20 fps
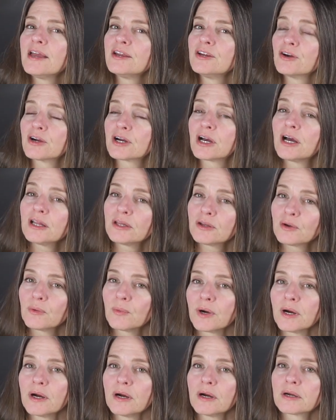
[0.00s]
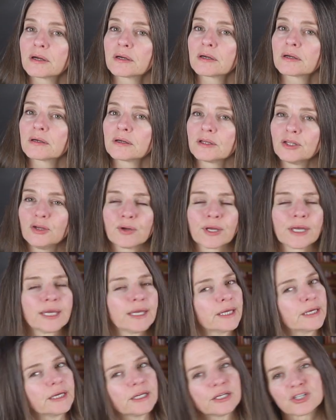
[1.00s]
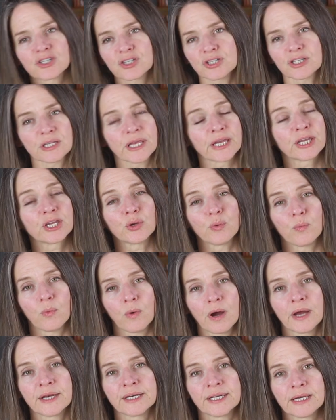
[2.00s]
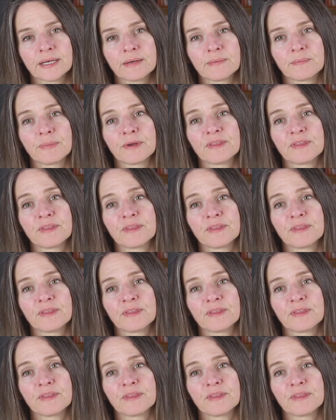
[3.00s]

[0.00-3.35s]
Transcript: your color work you can get it just like you want it,